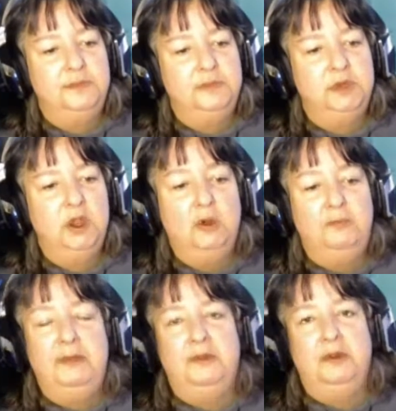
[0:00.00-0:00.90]
The old
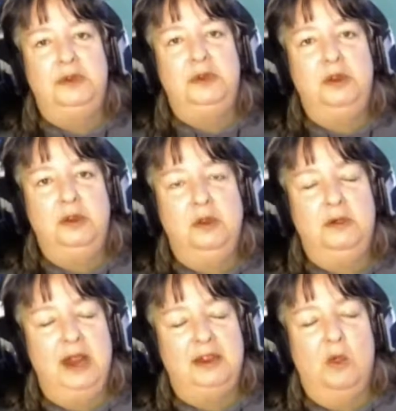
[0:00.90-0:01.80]
people,
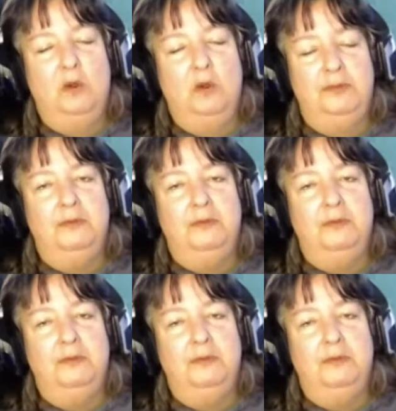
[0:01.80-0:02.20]
not the old people,